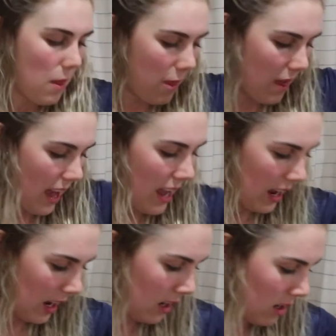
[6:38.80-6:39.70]

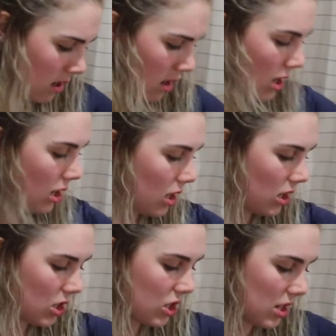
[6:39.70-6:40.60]
Then
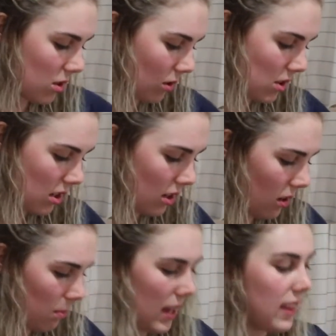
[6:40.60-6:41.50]
she's also
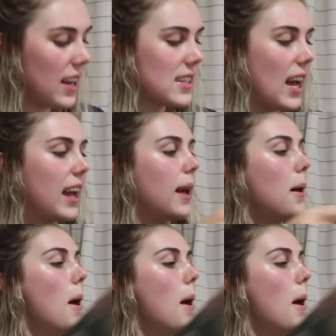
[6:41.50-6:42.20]
got me these like